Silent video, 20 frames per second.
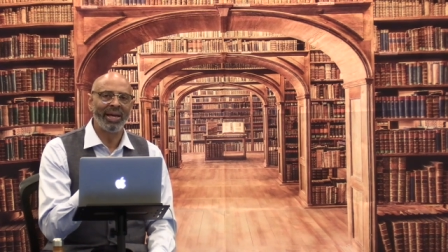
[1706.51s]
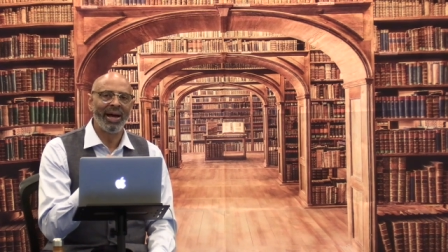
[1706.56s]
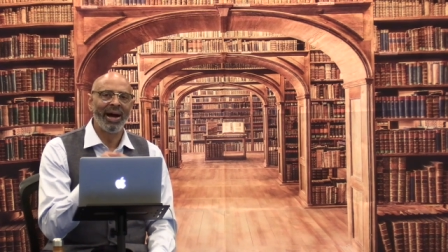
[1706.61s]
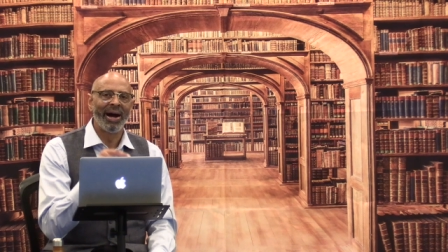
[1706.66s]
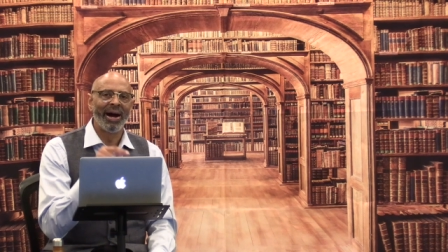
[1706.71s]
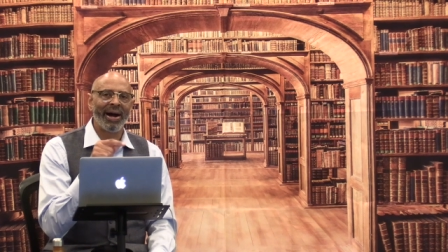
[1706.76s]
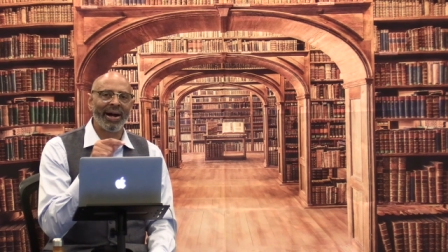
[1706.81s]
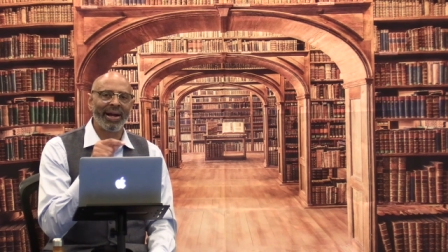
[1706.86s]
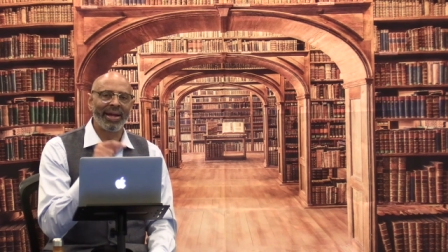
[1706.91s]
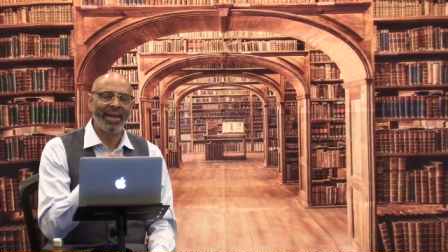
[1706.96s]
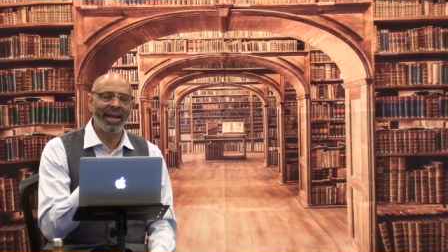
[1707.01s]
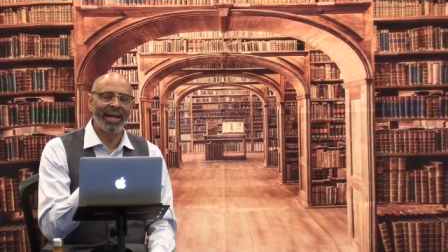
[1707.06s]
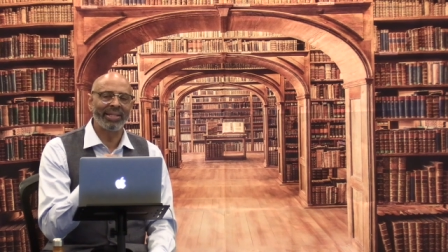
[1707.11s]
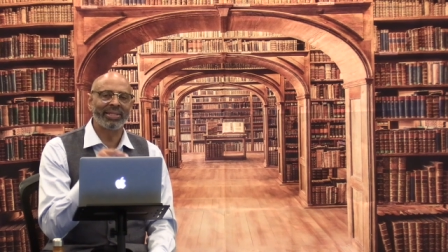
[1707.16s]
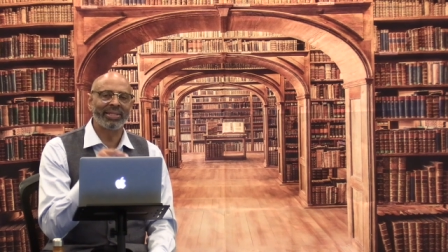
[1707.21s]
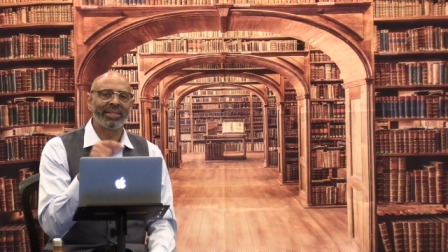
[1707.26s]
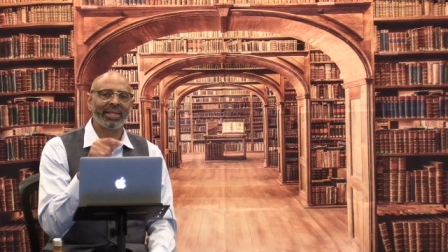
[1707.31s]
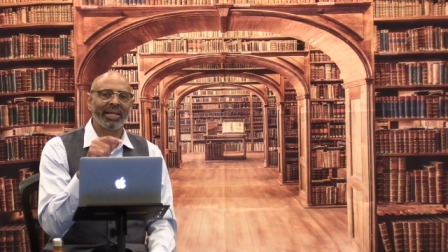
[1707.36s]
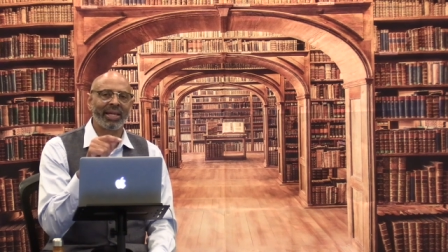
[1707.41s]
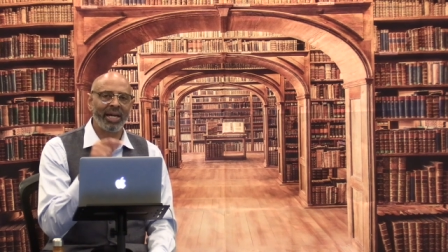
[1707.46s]
against the
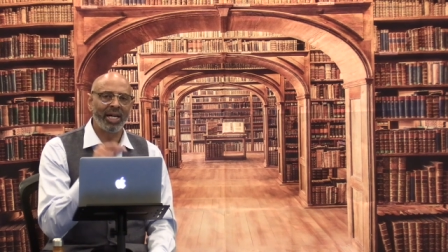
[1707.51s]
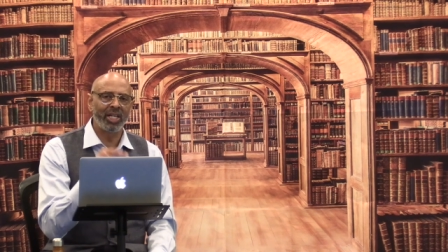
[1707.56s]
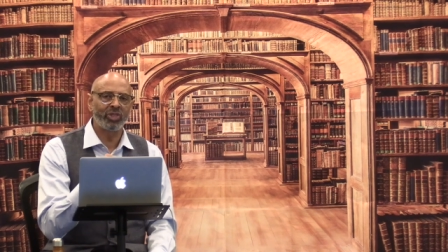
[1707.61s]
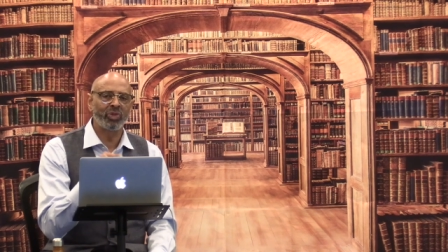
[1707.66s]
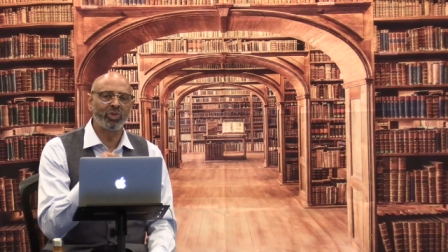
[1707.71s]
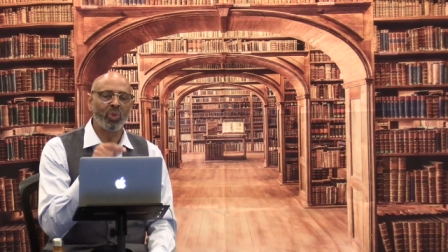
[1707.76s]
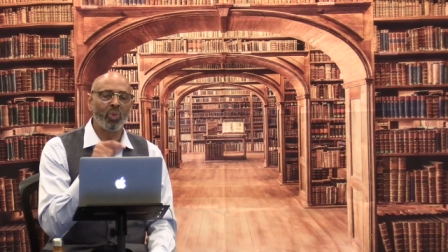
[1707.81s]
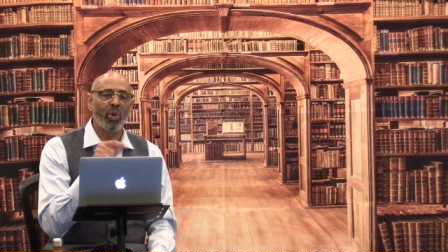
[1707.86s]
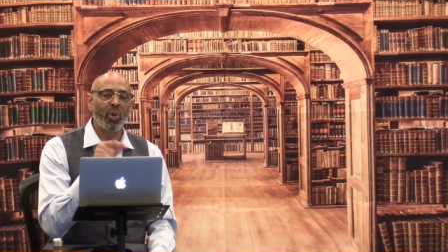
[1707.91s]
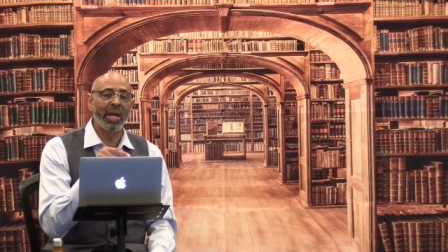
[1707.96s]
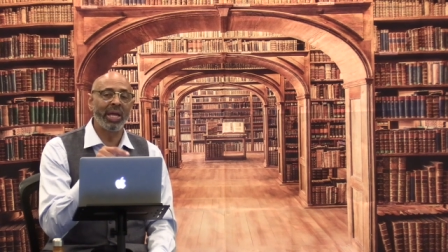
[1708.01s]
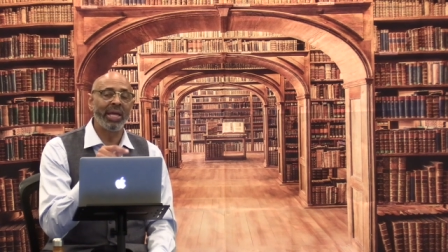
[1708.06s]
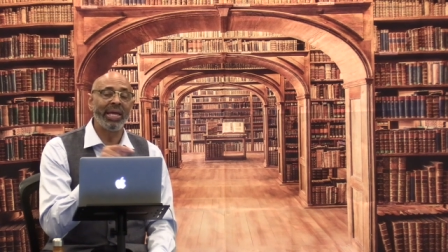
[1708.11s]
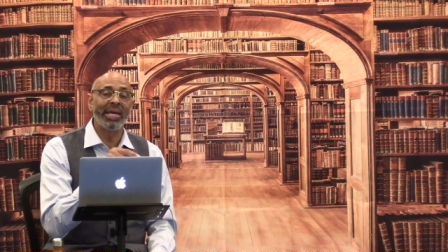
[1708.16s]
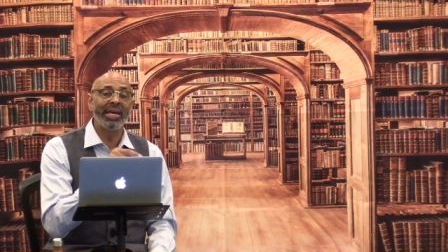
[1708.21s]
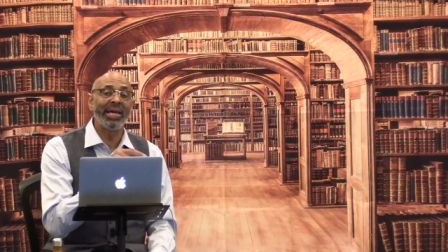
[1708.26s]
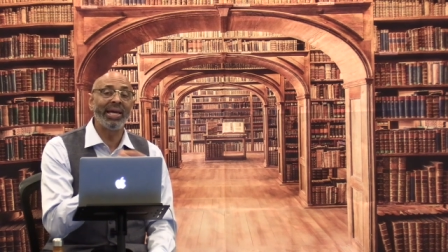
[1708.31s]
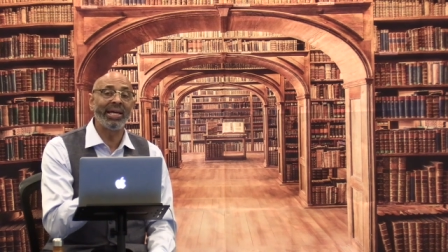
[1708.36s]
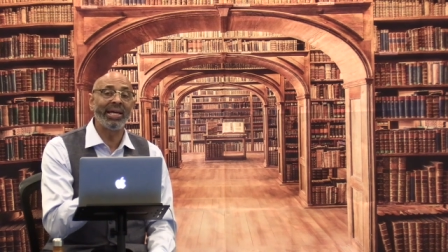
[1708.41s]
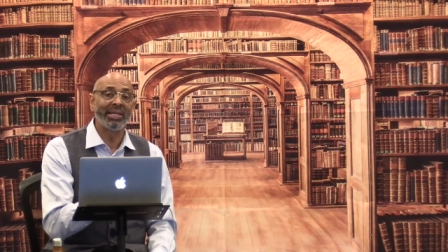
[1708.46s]
country where he
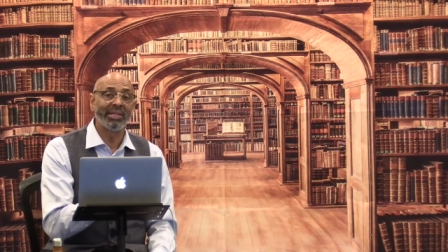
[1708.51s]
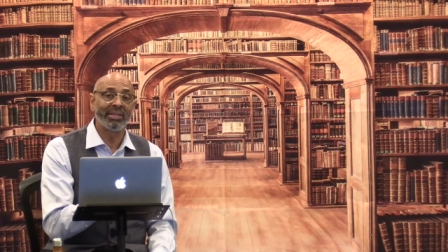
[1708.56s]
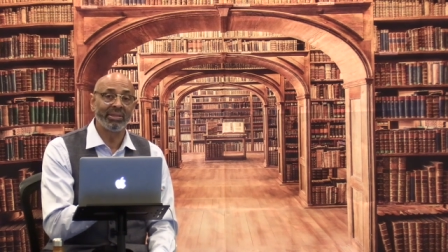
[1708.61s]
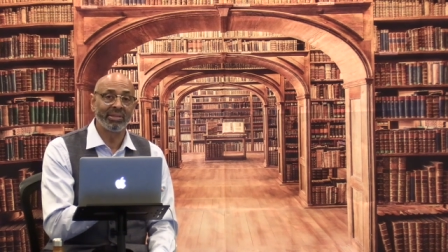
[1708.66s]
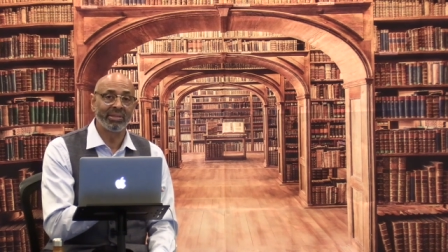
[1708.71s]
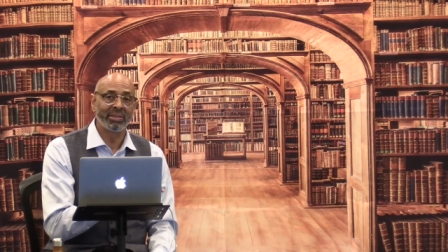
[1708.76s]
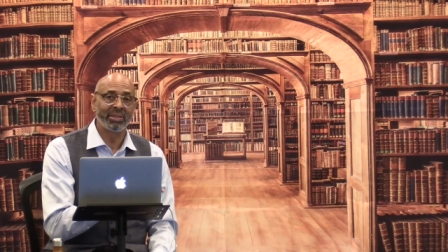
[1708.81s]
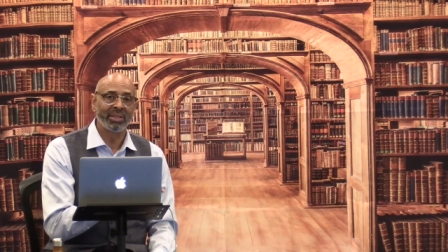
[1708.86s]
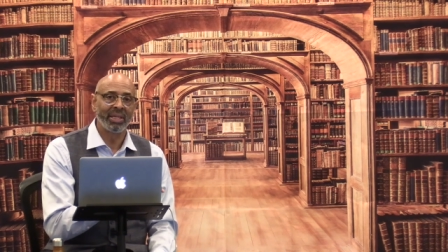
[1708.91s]
is